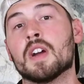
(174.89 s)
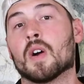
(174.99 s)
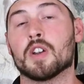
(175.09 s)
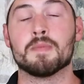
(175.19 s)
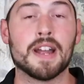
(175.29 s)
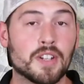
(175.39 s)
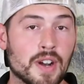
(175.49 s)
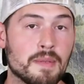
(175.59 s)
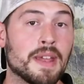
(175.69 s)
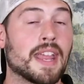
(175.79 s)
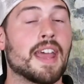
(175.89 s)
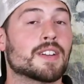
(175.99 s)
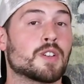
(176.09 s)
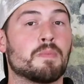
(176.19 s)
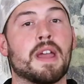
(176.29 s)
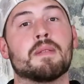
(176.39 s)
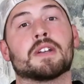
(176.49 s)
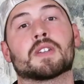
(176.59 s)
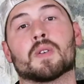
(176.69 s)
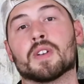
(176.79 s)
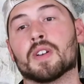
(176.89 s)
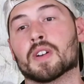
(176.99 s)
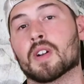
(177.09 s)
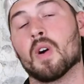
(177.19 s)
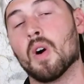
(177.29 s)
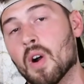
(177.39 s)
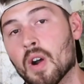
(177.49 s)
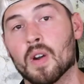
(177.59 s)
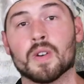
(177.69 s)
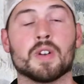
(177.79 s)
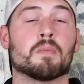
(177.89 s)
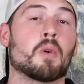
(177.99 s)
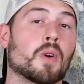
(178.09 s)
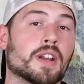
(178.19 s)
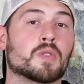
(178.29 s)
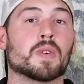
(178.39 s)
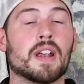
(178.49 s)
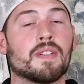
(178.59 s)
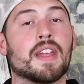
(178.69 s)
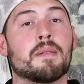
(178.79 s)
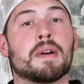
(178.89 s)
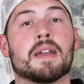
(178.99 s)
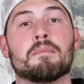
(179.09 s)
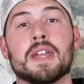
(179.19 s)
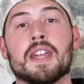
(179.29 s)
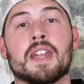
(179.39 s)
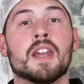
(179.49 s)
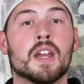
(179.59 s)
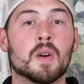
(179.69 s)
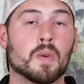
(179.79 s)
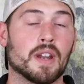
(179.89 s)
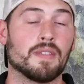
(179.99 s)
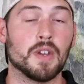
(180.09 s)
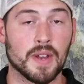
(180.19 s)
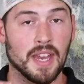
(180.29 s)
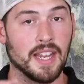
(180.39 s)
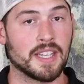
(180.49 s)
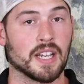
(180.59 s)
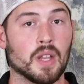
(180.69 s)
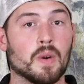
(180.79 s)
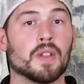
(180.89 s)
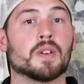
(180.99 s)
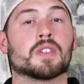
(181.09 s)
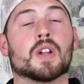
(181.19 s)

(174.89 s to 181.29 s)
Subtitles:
or you might try to make extra payments on your car or your mortgage, whatever that might be, whatever you can get to lower those